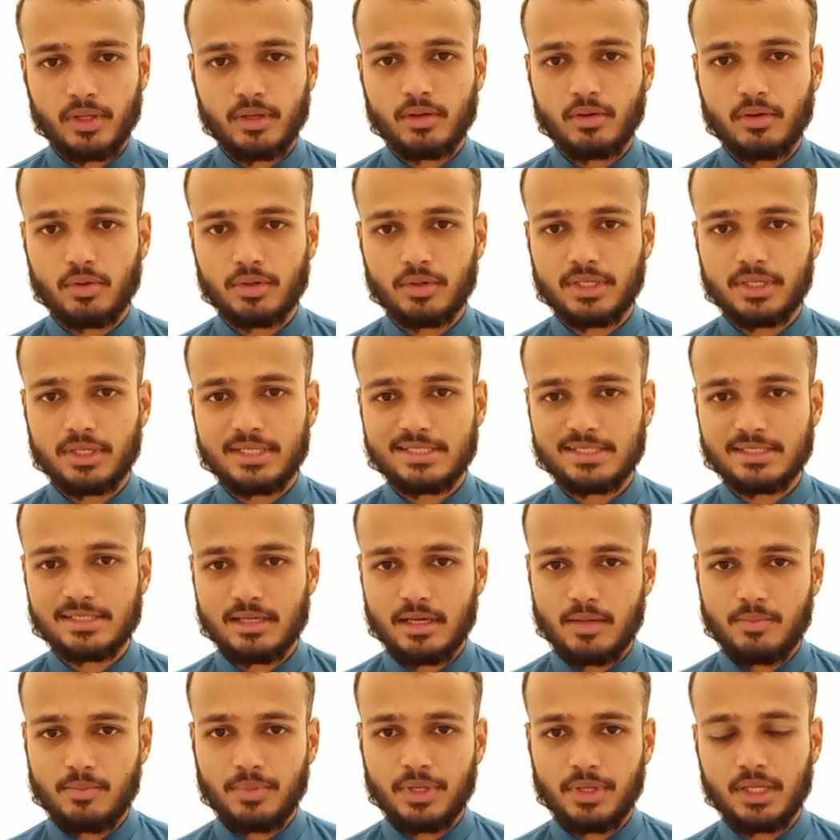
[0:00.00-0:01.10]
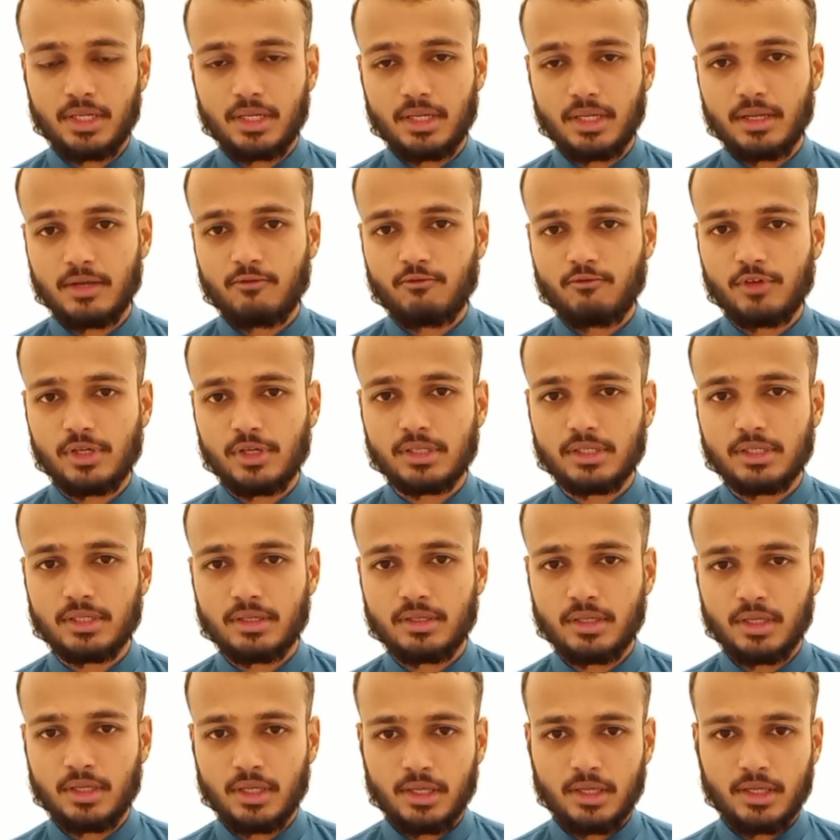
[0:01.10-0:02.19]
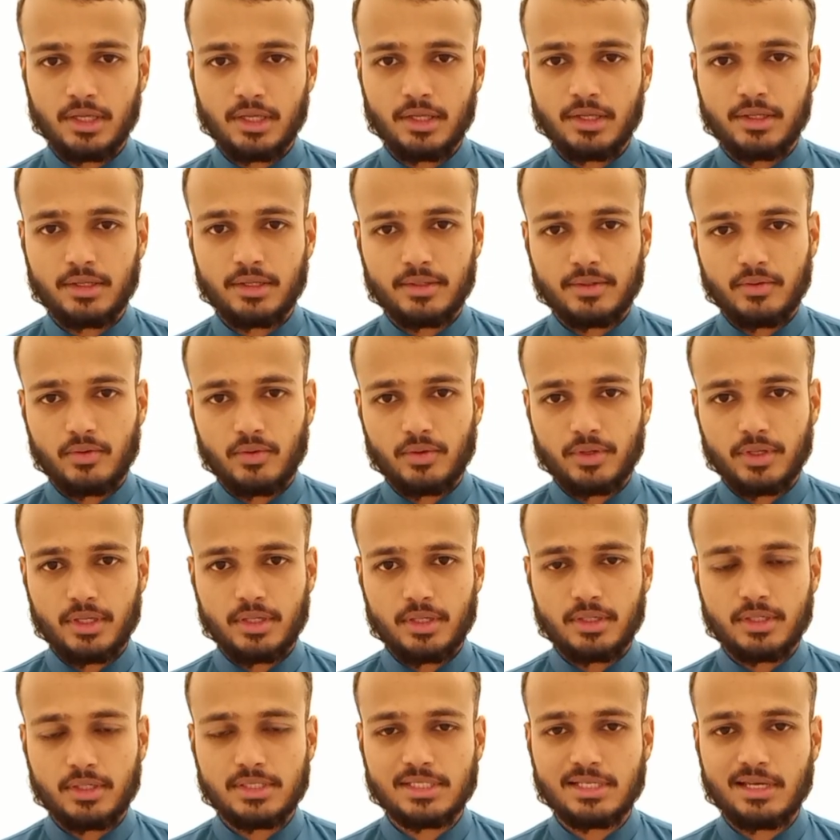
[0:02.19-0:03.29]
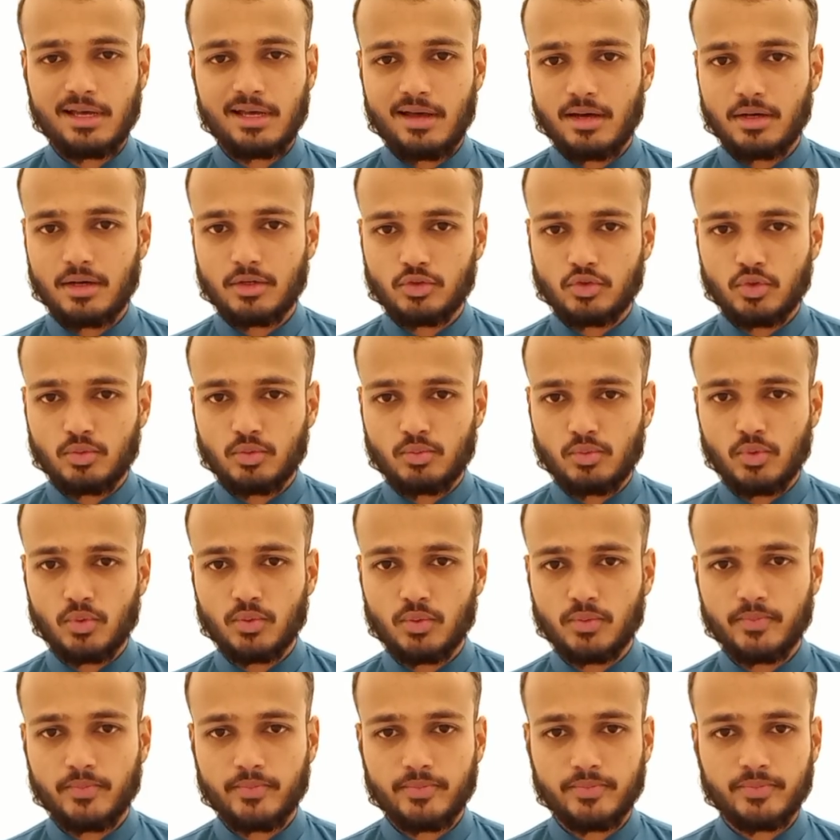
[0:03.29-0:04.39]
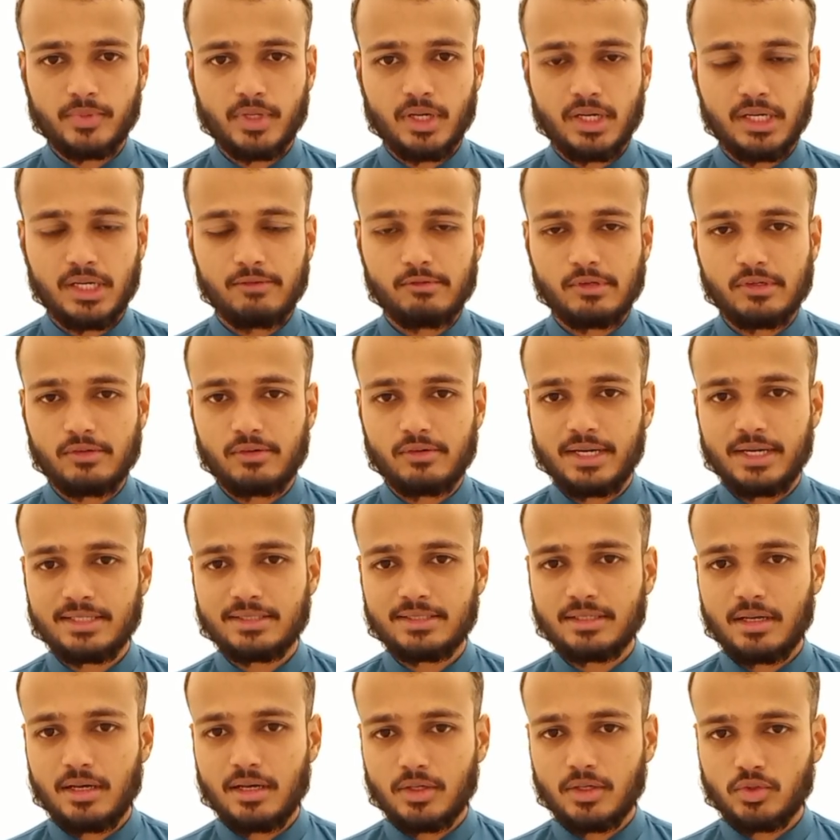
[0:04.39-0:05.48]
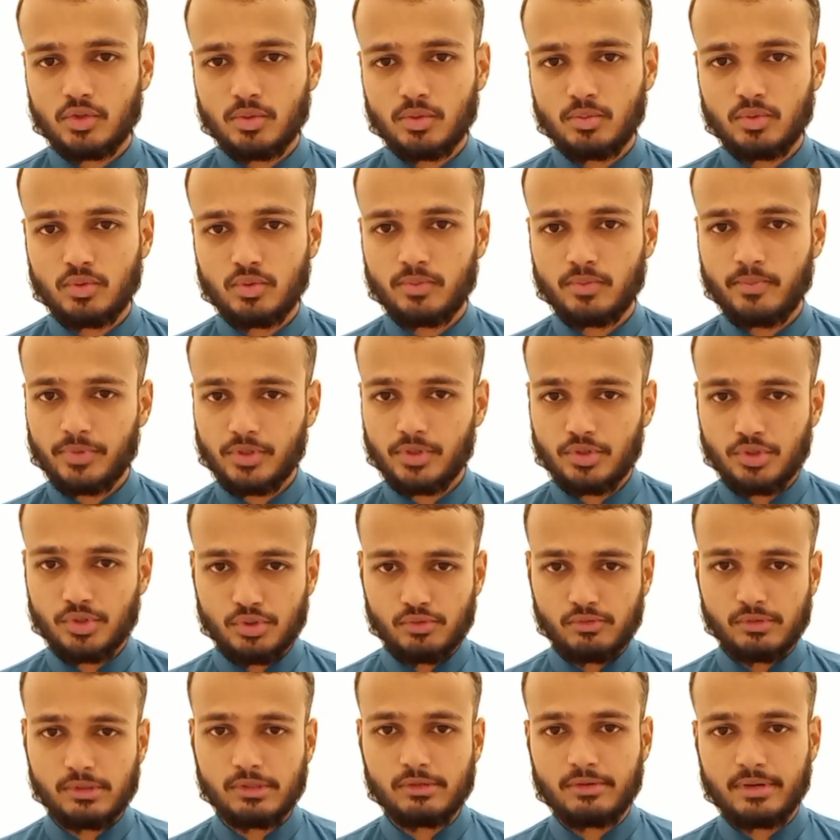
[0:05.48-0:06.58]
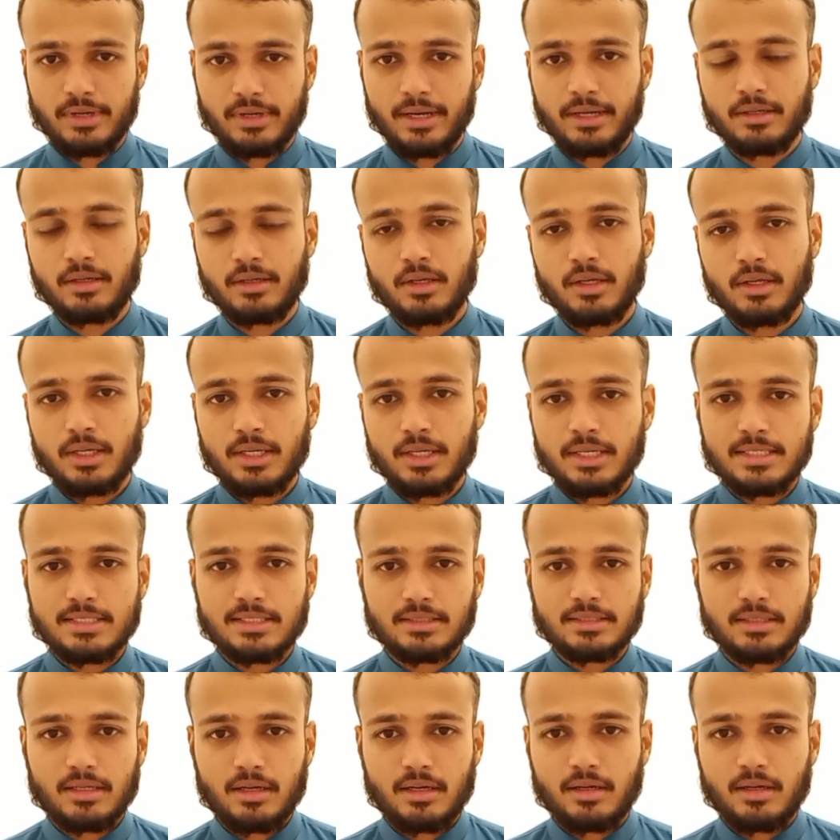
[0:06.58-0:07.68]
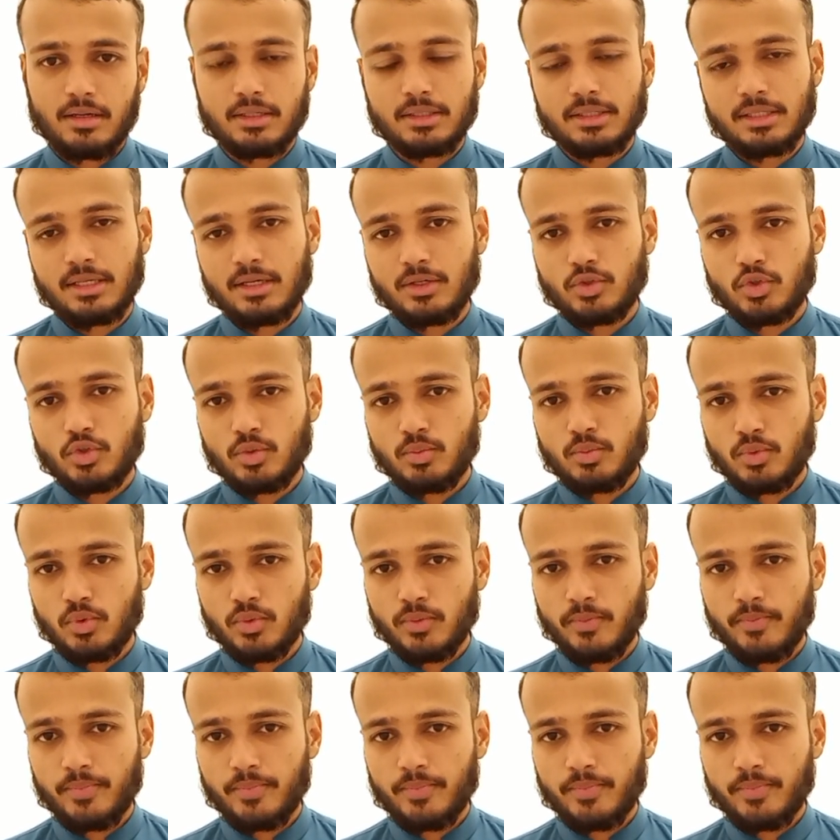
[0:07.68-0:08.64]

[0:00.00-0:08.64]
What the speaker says: Okay, sa means will. Okay, sa aktubu. I will write sa aktubu. You will write sa taktubu.